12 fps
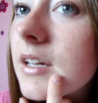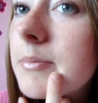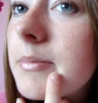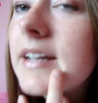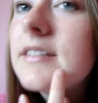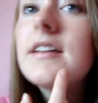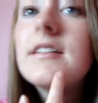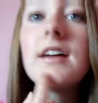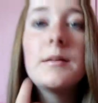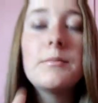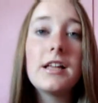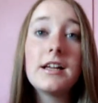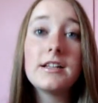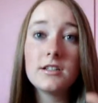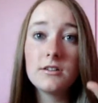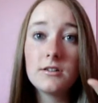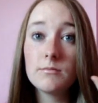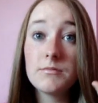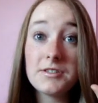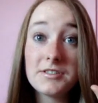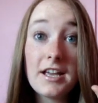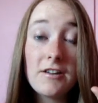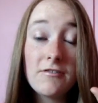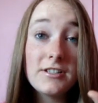I picked it, I bled. The
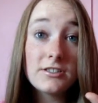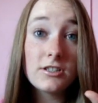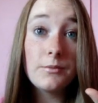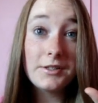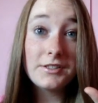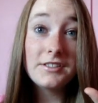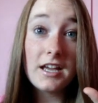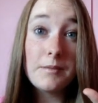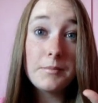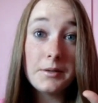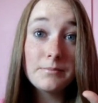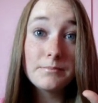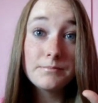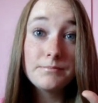siren is coming to get me.